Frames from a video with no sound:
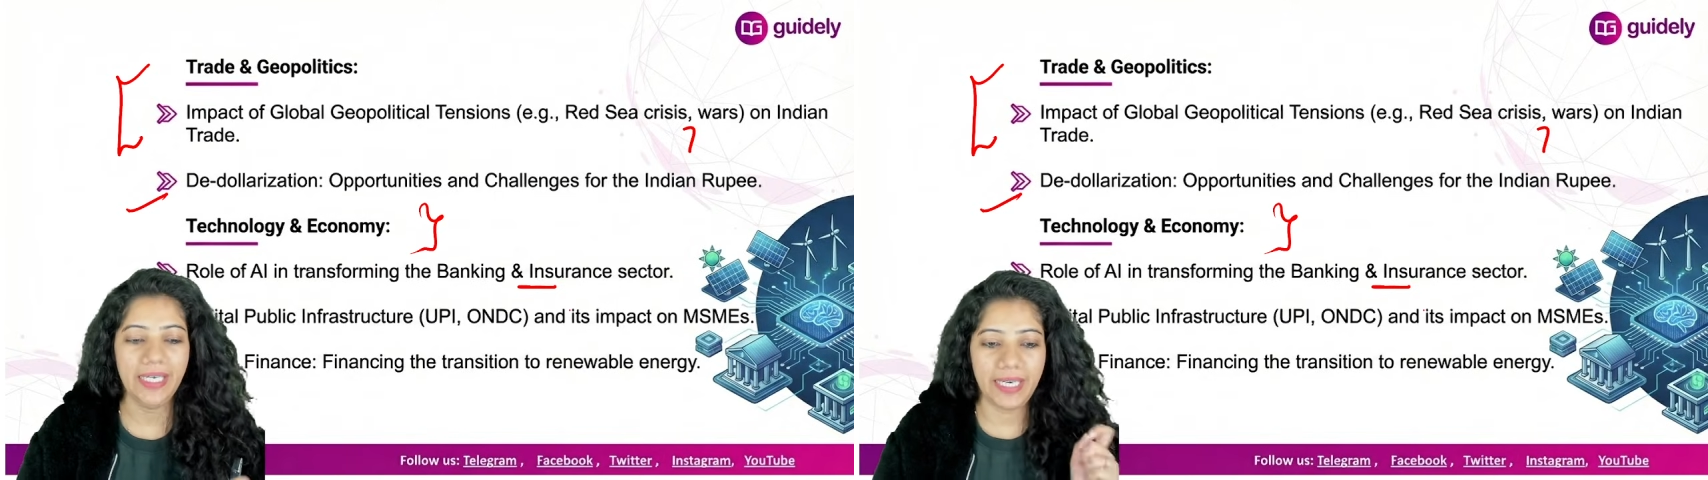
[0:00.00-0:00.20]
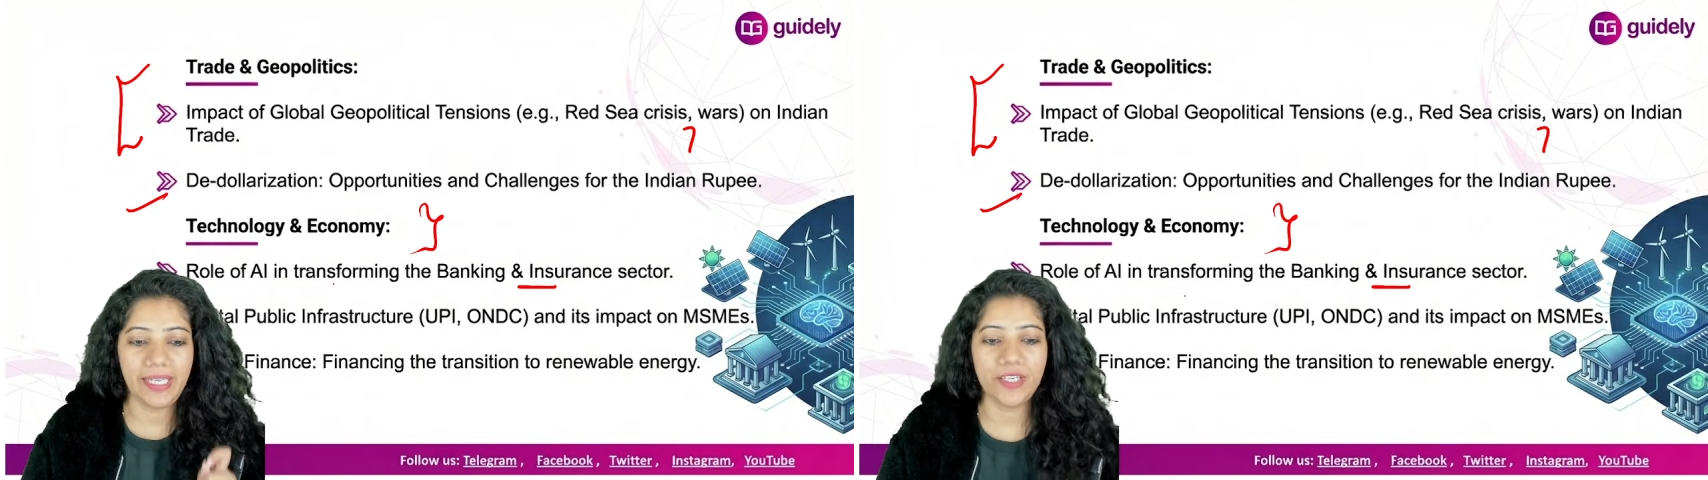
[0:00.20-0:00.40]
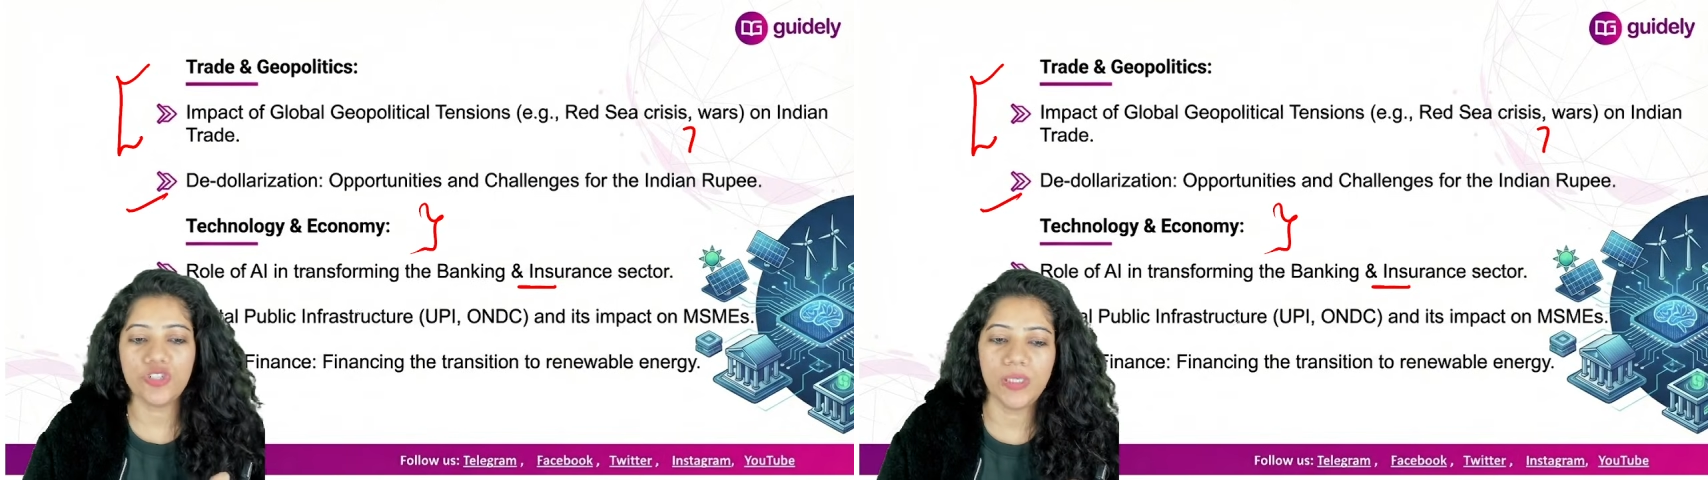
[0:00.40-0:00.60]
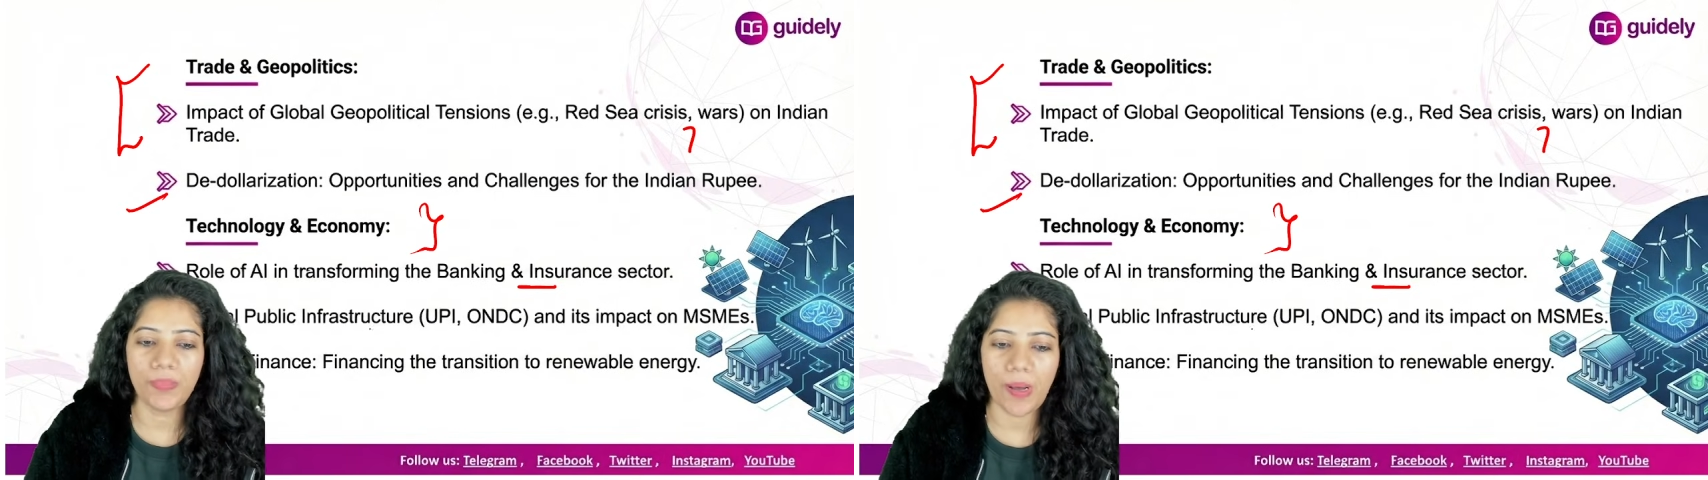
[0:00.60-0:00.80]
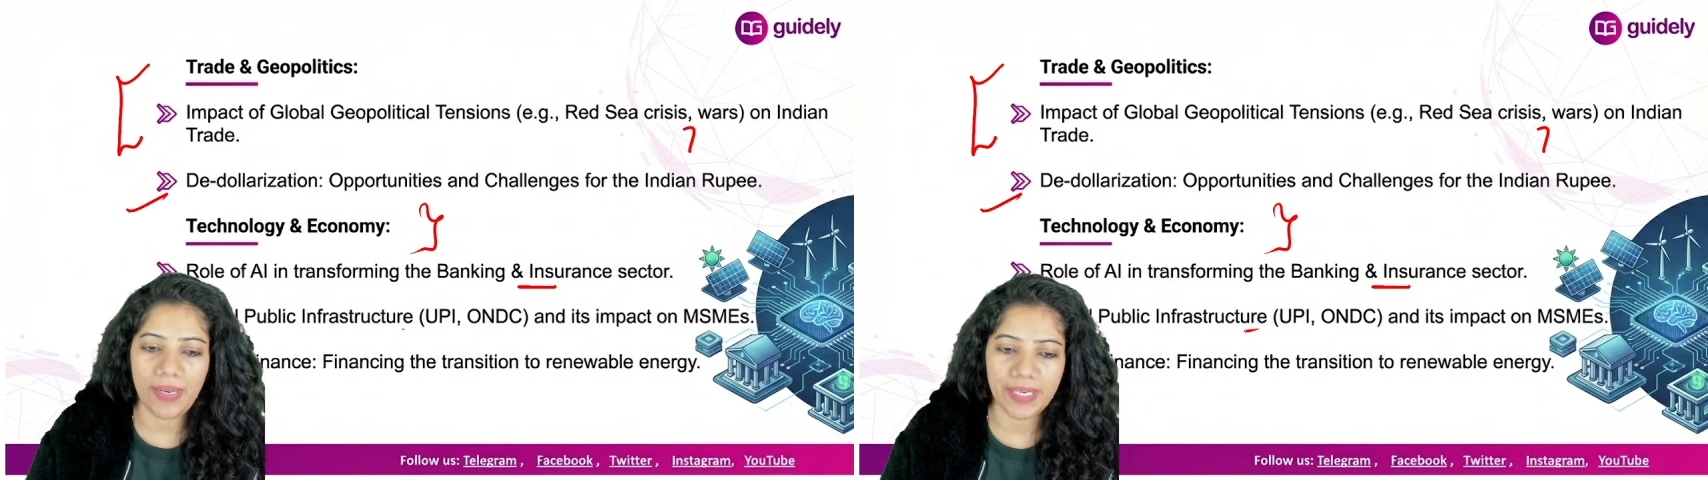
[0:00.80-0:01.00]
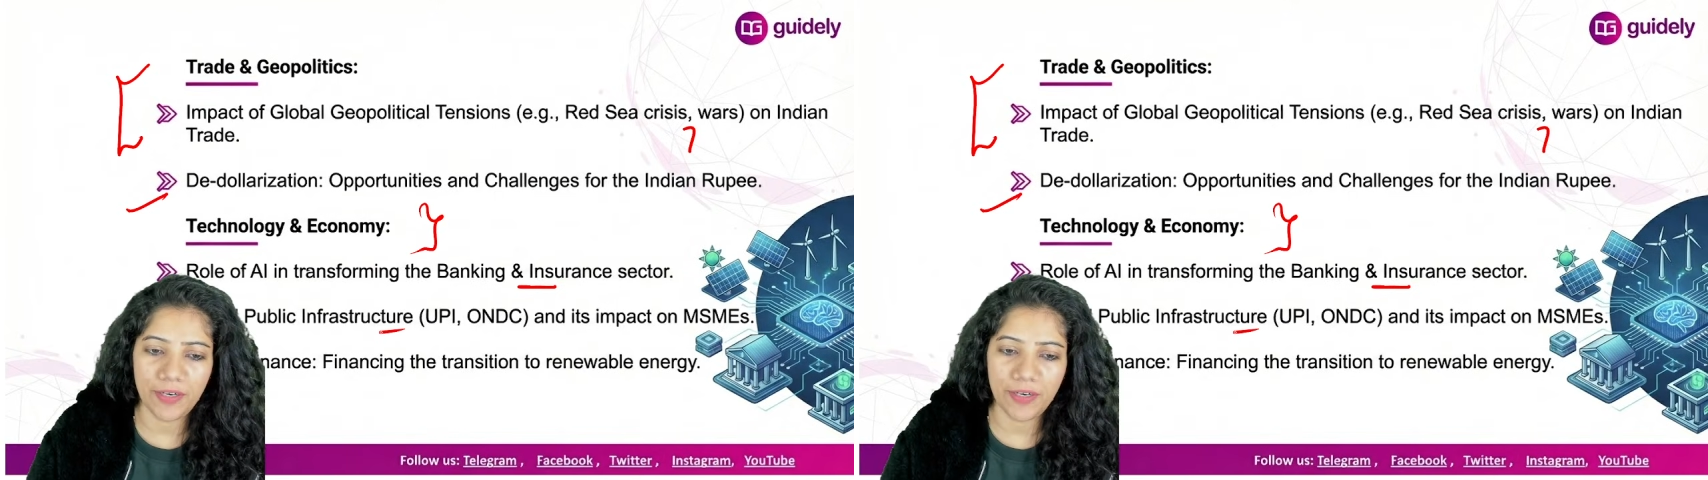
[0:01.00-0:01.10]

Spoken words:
digital public